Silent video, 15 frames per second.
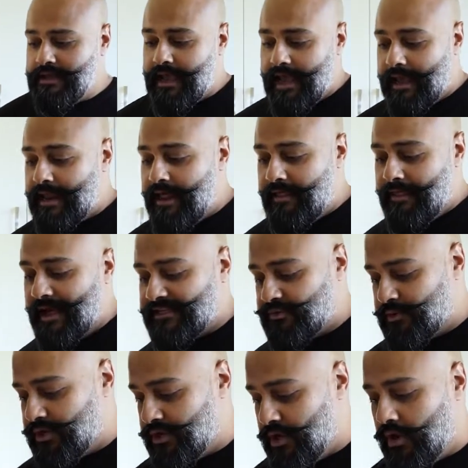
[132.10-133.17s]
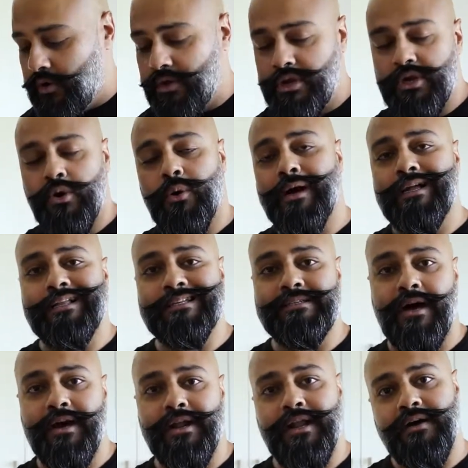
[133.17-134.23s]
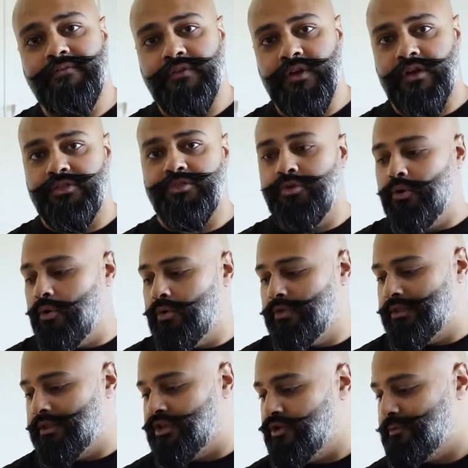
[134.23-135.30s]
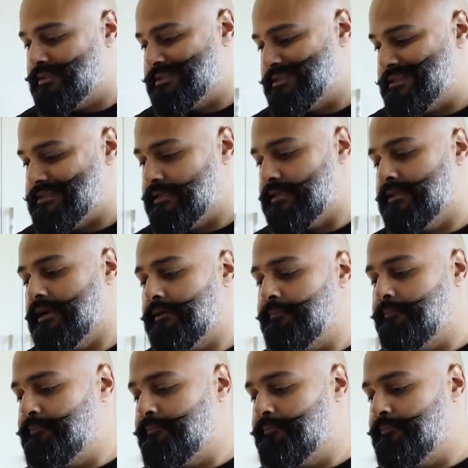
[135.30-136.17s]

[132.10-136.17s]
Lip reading: and that's when you know your oil is hot enough. You can throw the cumin seeds in there.